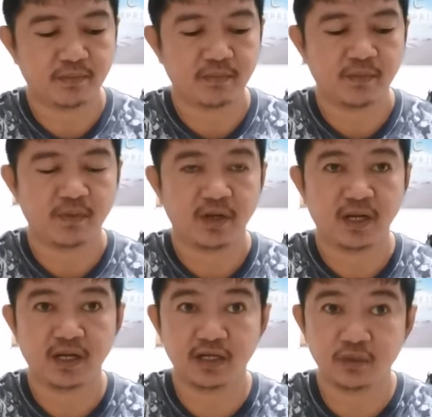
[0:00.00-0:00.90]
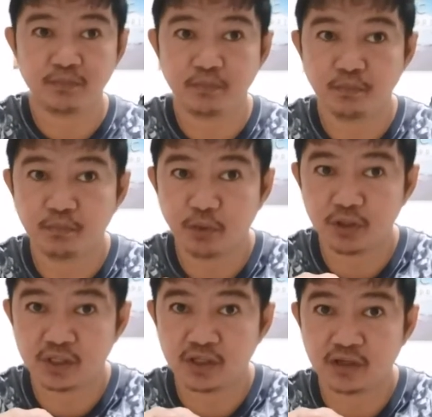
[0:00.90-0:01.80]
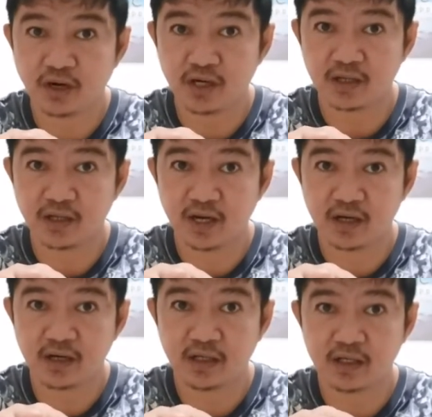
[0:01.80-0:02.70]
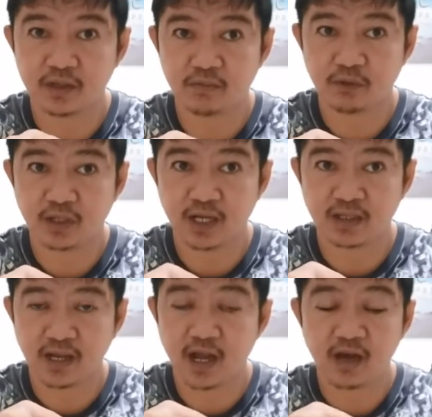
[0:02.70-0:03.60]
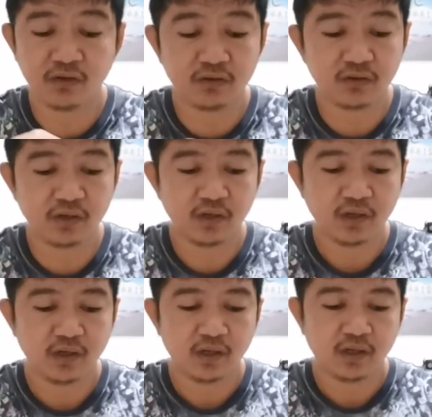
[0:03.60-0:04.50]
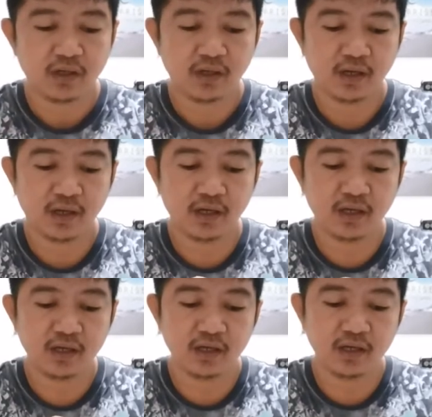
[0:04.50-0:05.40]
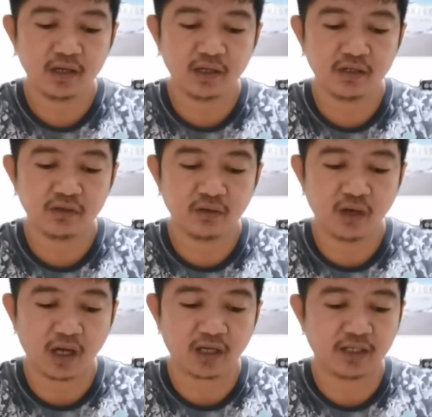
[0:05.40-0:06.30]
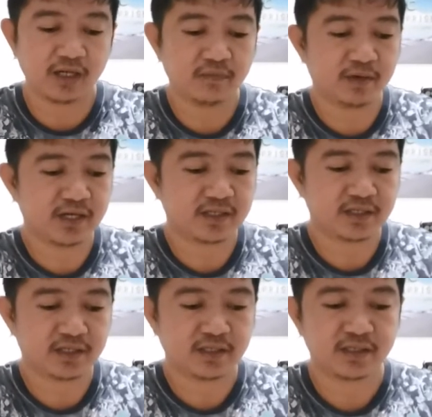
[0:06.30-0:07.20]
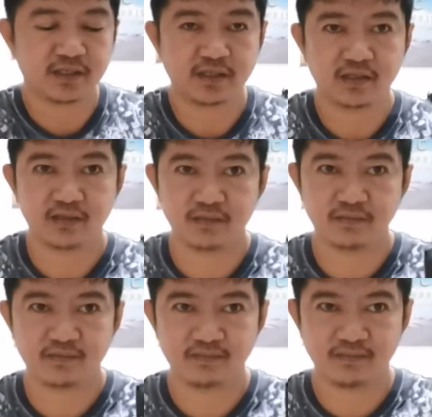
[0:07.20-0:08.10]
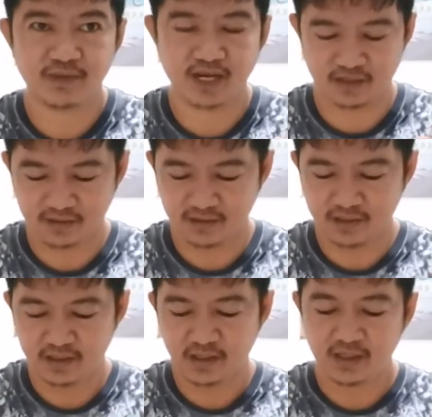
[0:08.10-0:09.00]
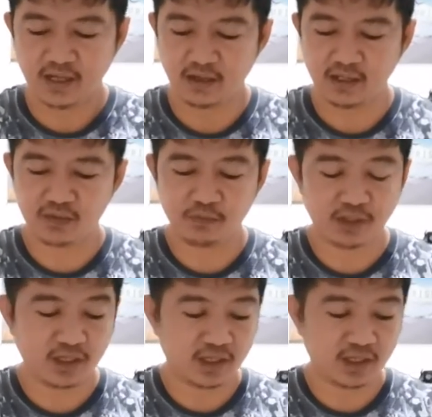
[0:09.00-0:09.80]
And then you put your card there, and then you put that down, and you lock it in place. There. Now let's put